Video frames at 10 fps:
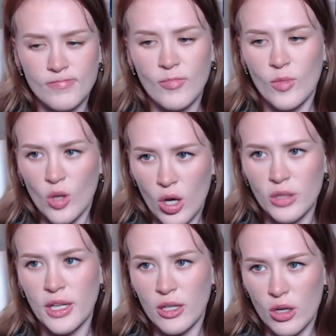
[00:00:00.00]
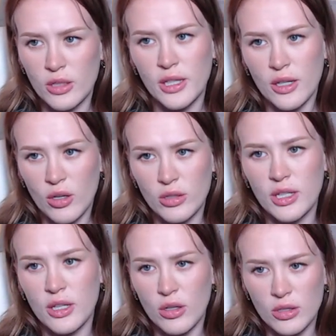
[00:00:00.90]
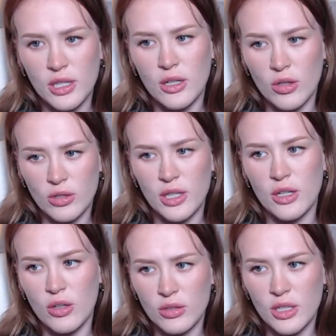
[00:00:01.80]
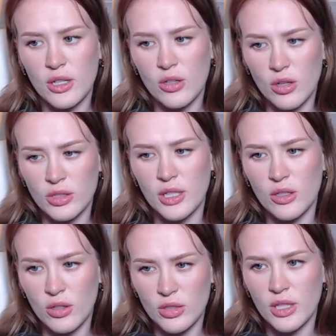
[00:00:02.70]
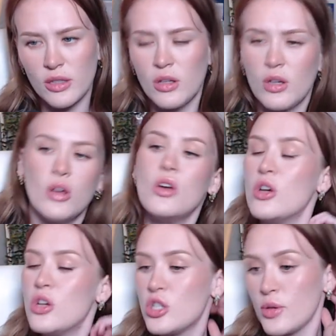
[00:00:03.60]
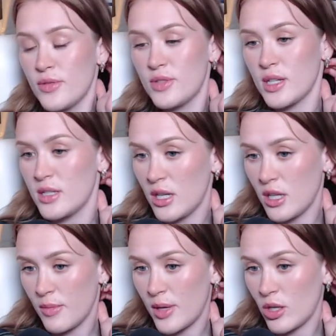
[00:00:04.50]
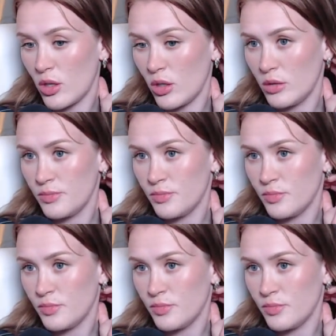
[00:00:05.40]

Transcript: called it, Called it, called it, called it, called it, called it, called it. So we have 16 in the middle.